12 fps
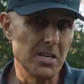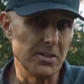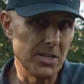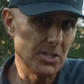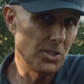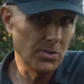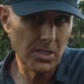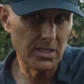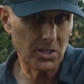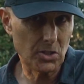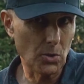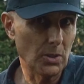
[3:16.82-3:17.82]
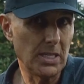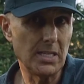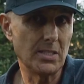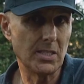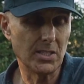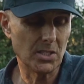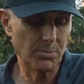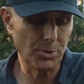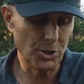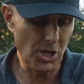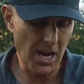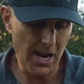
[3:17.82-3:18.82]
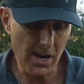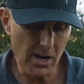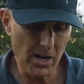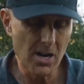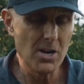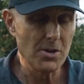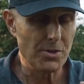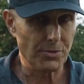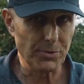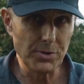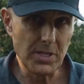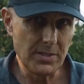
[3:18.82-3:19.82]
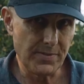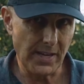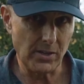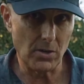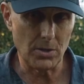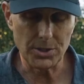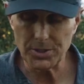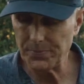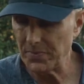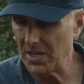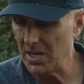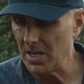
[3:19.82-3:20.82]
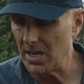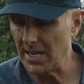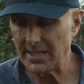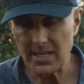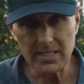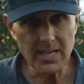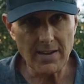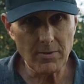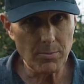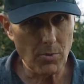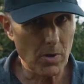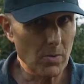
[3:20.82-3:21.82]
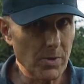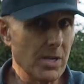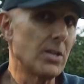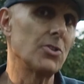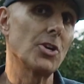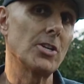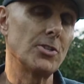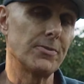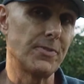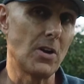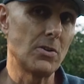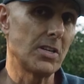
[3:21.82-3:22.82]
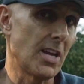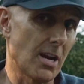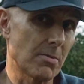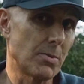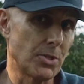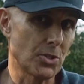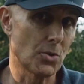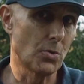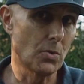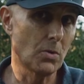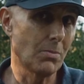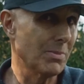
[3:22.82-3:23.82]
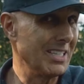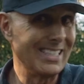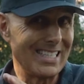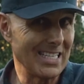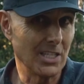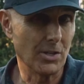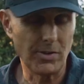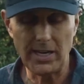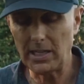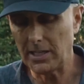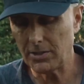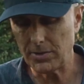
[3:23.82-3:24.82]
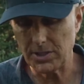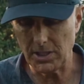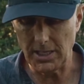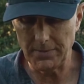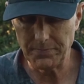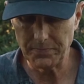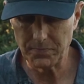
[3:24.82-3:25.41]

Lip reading: This unit solely exists to push air through these vent holes. It does have a port where you can charge your phone and camera, which is cool, but it doesn't create electricity.